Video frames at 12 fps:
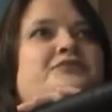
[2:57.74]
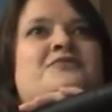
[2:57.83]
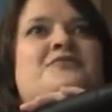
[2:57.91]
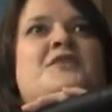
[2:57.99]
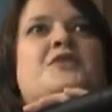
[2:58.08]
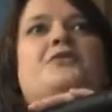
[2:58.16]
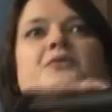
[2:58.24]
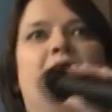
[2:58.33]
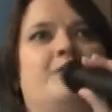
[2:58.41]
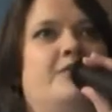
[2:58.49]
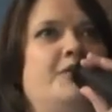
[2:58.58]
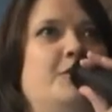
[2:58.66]
A
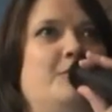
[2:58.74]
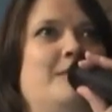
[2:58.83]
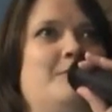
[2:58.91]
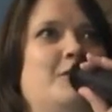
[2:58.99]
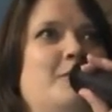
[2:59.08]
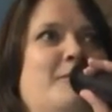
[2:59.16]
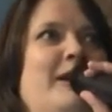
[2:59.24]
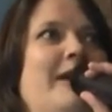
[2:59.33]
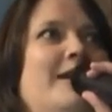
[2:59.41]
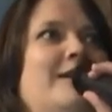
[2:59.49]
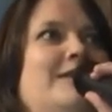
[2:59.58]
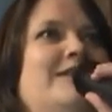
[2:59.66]
few people up the
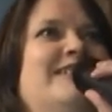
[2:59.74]
back.